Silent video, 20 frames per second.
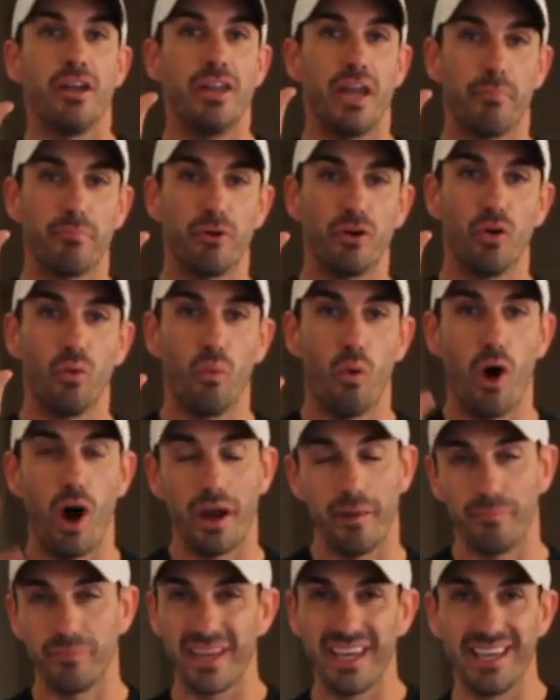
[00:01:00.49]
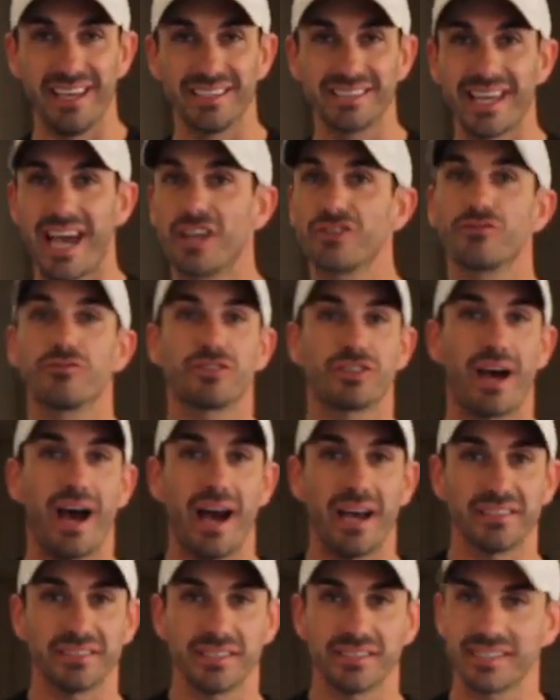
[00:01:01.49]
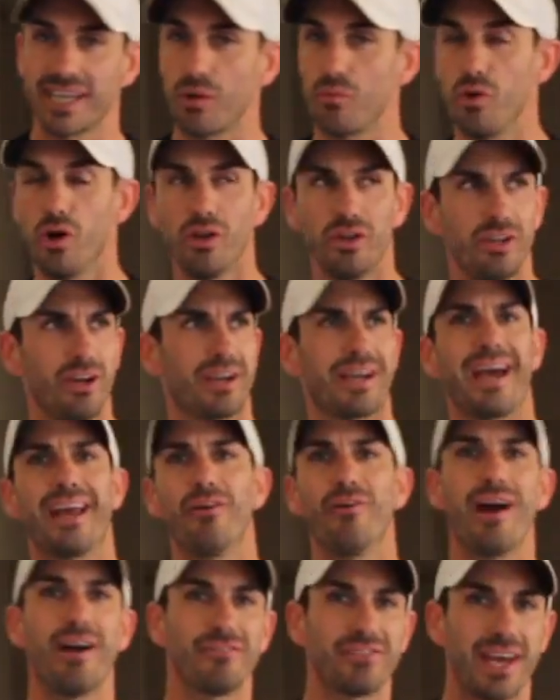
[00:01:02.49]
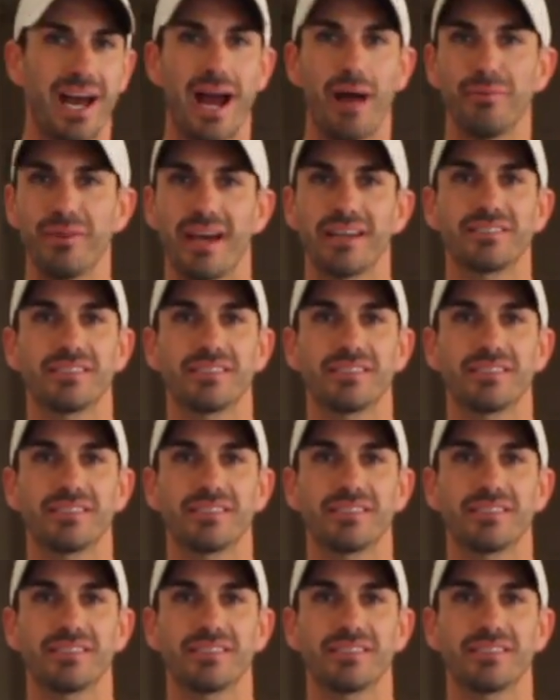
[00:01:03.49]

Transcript: Number one is exercise. And it's like, well, look, I don't have time to